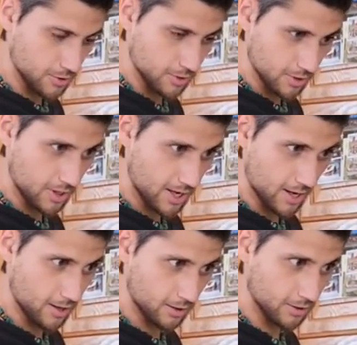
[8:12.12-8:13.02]
and the
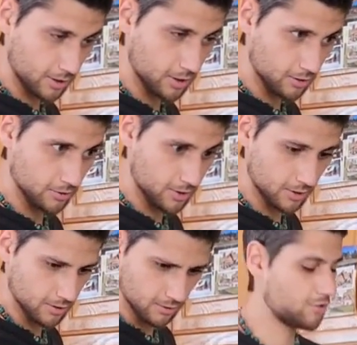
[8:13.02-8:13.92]
air and the clothing.
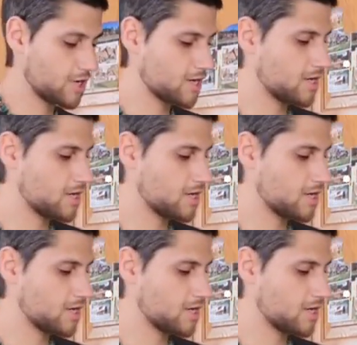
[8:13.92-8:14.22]
And shake it